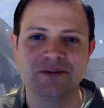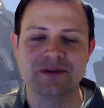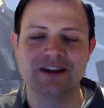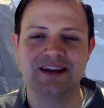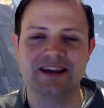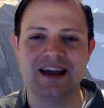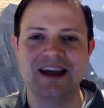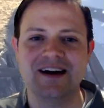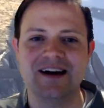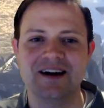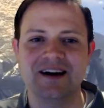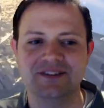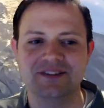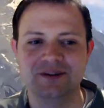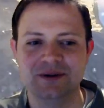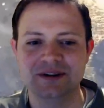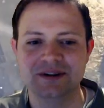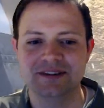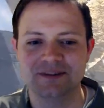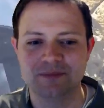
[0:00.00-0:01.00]
some of the Chaos
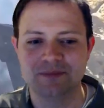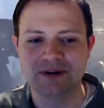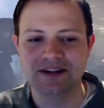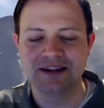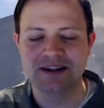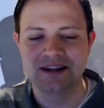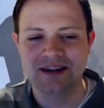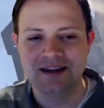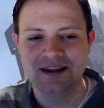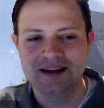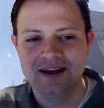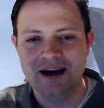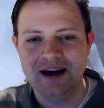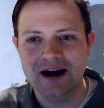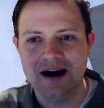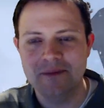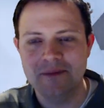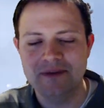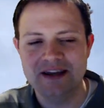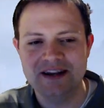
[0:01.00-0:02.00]
units. But
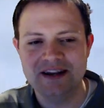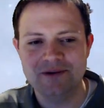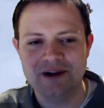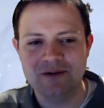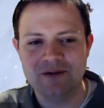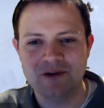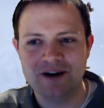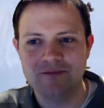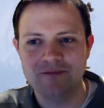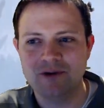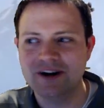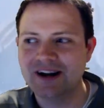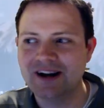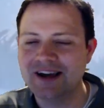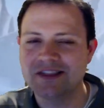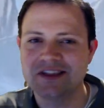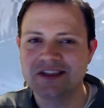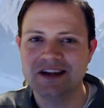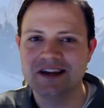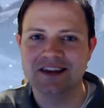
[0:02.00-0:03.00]
anyway, what did
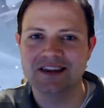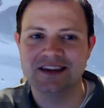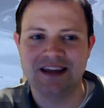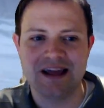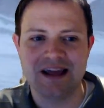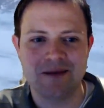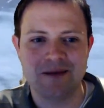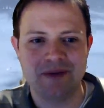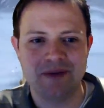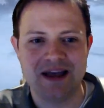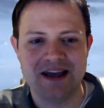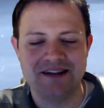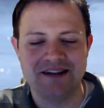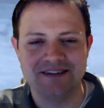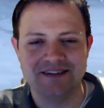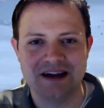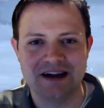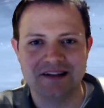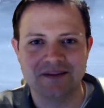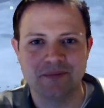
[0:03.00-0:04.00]
I think of the campaign
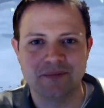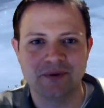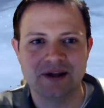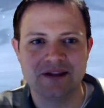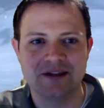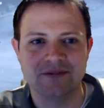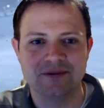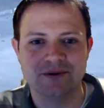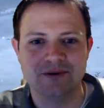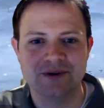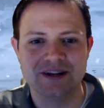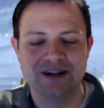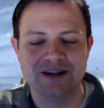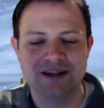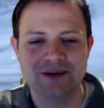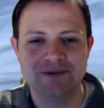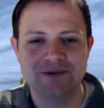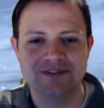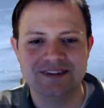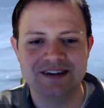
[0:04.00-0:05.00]
as I got to play through
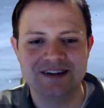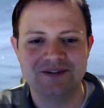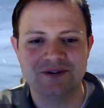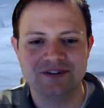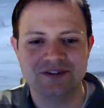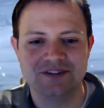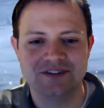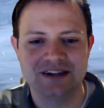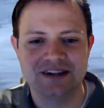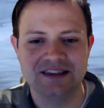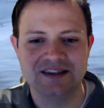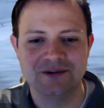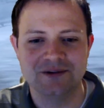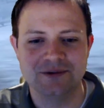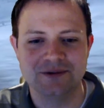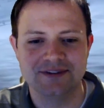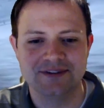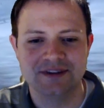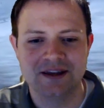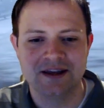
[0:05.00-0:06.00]
it? It was interesting. There
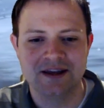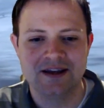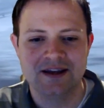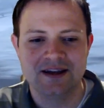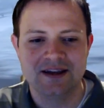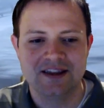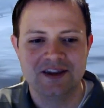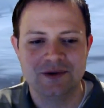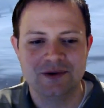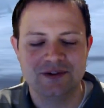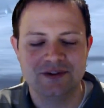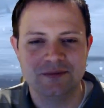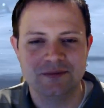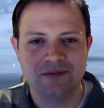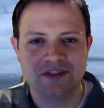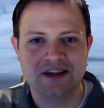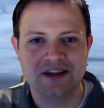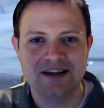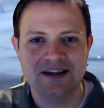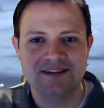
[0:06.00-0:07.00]
was
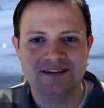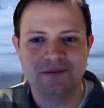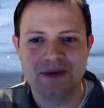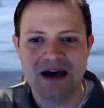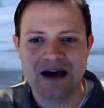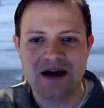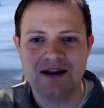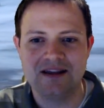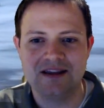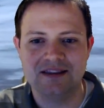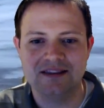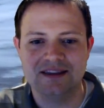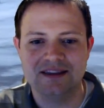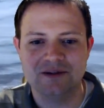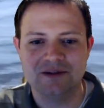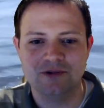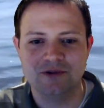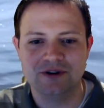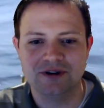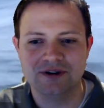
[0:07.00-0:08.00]
some things about it
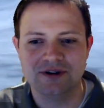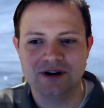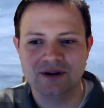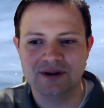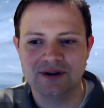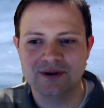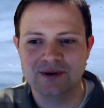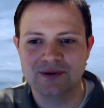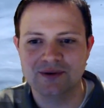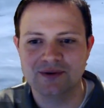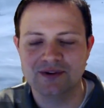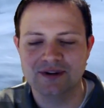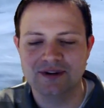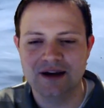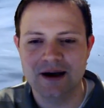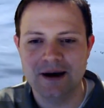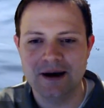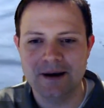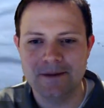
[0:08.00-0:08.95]
that were a little